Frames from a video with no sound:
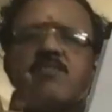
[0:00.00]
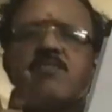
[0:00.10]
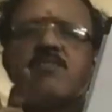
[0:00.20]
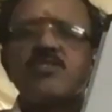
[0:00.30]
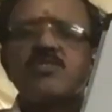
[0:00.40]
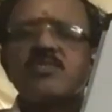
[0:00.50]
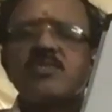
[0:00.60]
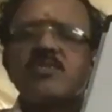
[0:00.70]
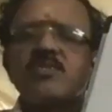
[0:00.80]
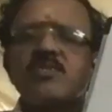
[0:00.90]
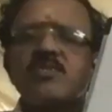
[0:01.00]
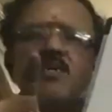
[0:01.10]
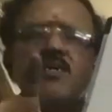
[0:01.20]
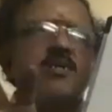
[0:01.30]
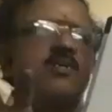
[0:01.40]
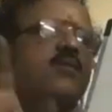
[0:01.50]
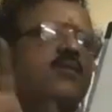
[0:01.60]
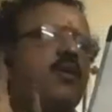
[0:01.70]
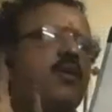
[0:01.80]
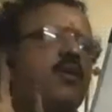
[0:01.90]
force, the
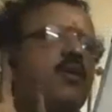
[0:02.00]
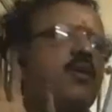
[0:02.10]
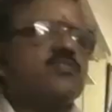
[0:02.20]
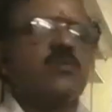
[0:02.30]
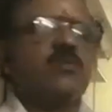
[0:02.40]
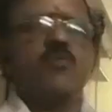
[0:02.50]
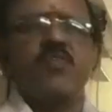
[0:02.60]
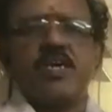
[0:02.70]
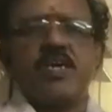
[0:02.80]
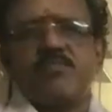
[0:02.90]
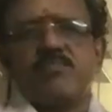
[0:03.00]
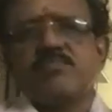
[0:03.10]
body is moving.